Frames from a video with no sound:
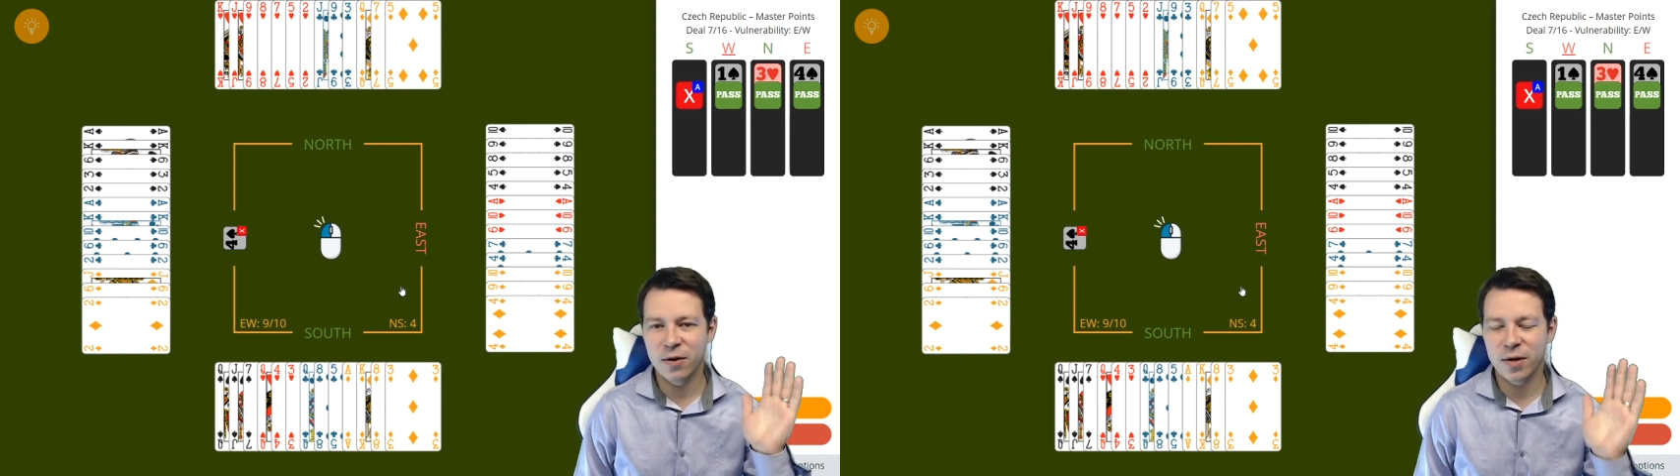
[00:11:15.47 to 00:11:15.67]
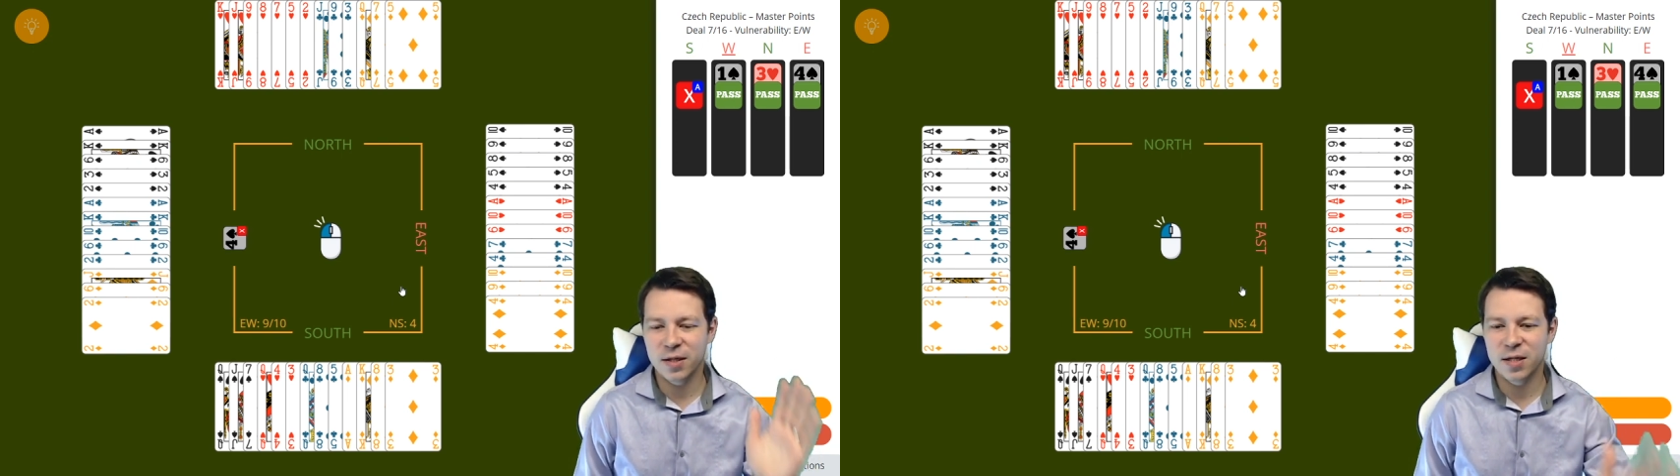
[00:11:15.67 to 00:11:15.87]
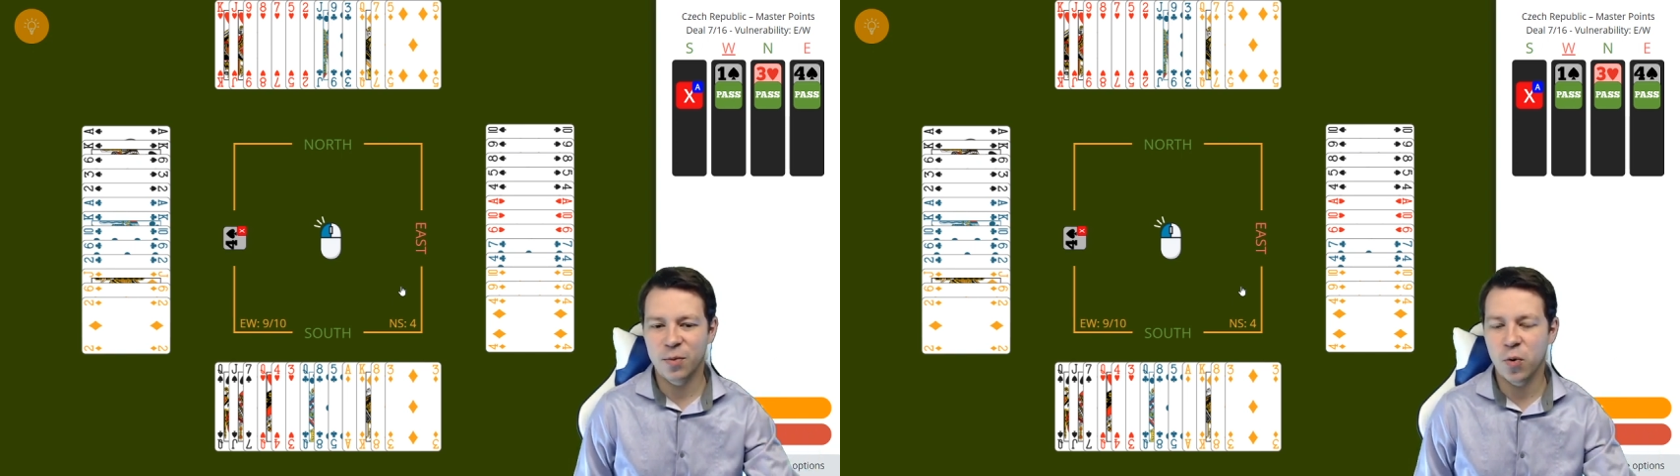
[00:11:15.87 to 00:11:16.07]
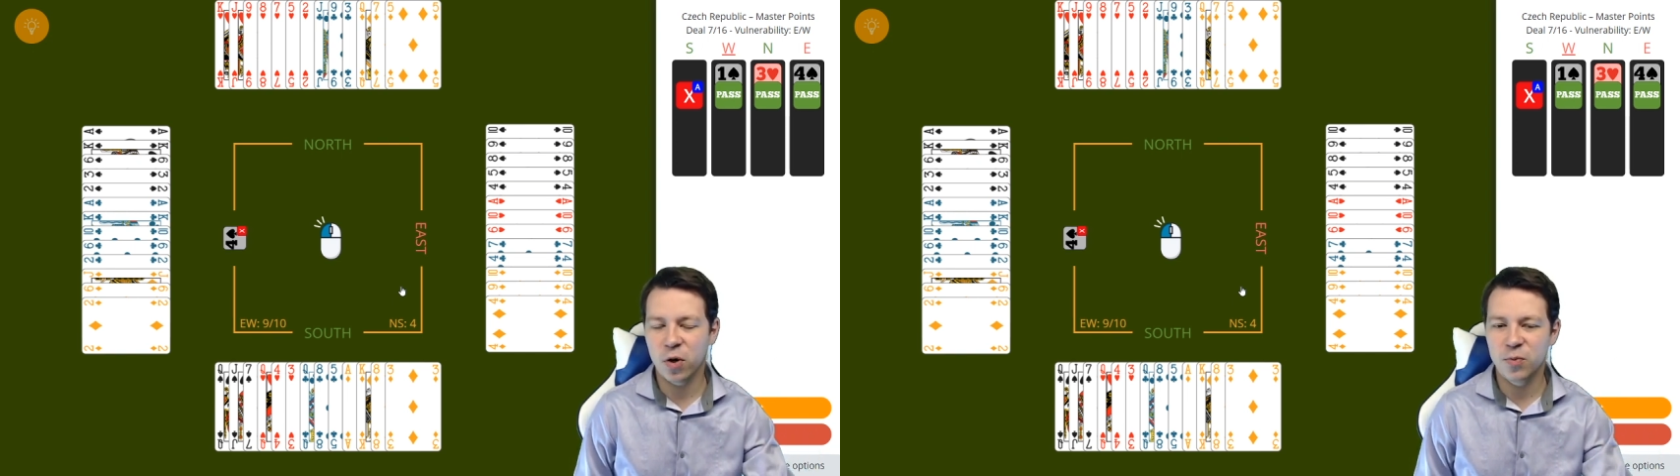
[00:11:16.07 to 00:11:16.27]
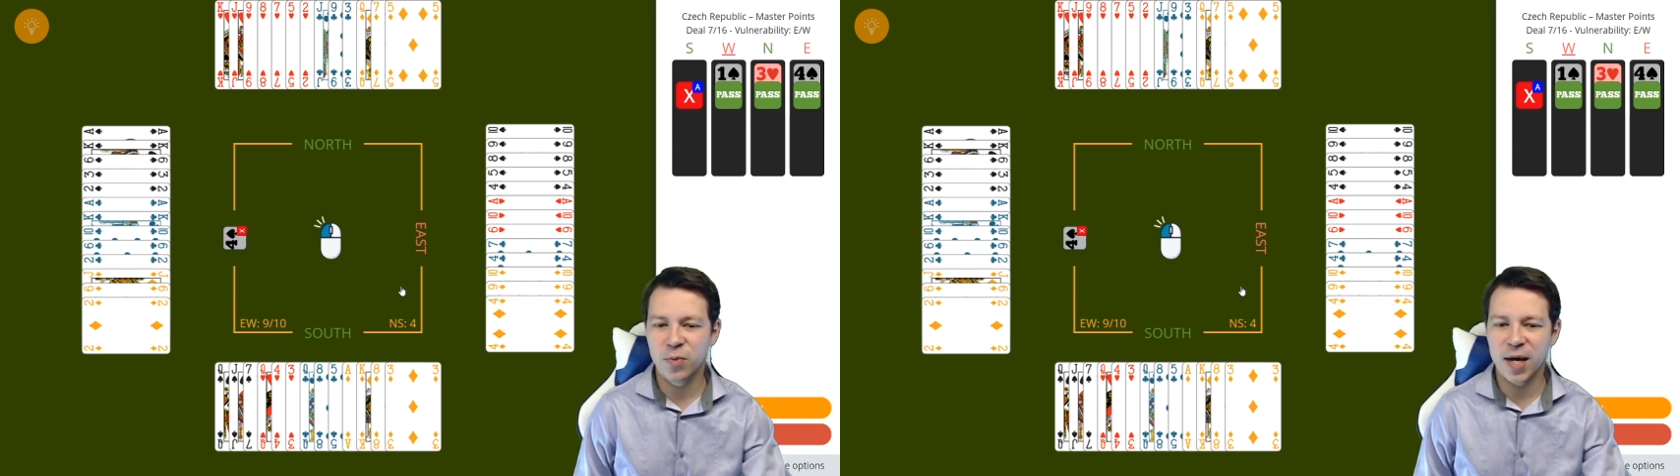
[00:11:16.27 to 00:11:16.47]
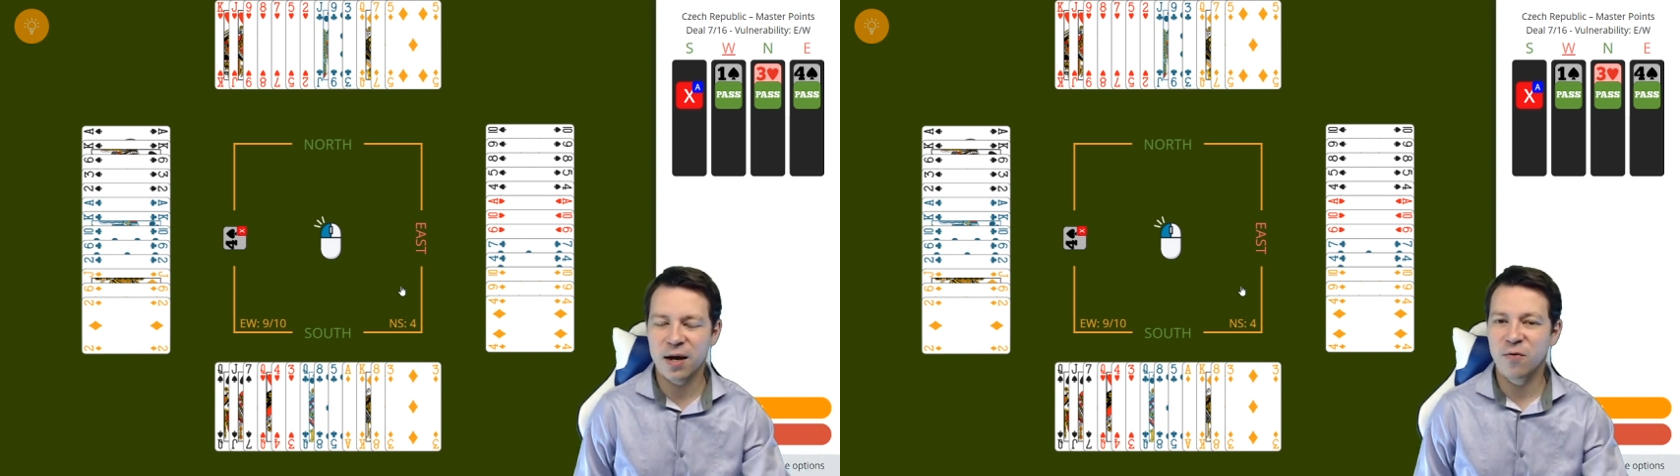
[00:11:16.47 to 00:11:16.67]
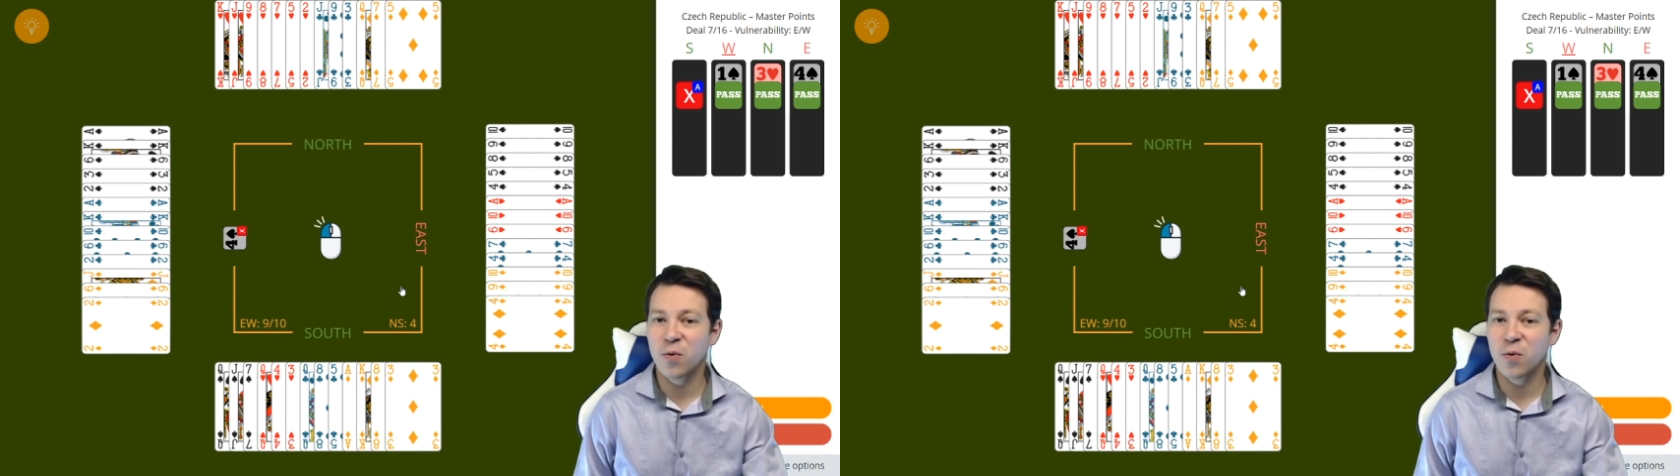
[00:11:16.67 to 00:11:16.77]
You can support me either